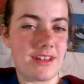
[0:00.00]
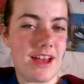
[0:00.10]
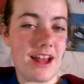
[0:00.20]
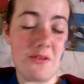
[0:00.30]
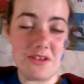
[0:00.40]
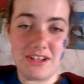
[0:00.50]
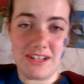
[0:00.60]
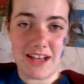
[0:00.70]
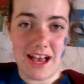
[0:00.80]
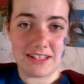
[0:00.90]
and I wanted
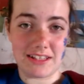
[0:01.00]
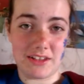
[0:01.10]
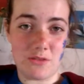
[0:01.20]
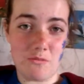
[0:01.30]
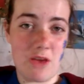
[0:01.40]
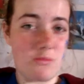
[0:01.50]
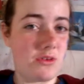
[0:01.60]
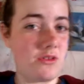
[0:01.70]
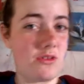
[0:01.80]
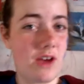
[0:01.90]
to ask, maybe
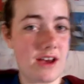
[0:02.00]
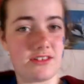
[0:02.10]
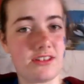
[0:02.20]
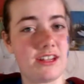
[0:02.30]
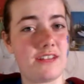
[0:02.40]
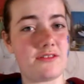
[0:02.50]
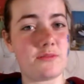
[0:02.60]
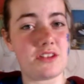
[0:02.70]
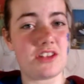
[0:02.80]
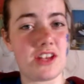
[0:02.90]
you guys could leave
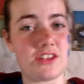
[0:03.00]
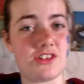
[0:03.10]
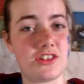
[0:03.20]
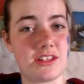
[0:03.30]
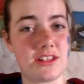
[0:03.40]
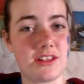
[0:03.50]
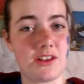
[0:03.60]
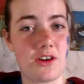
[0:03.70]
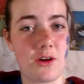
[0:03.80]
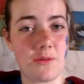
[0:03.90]
some suggestions in the
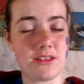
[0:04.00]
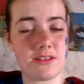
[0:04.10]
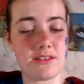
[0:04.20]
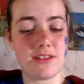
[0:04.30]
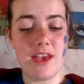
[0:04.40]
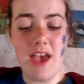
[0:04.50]
comments.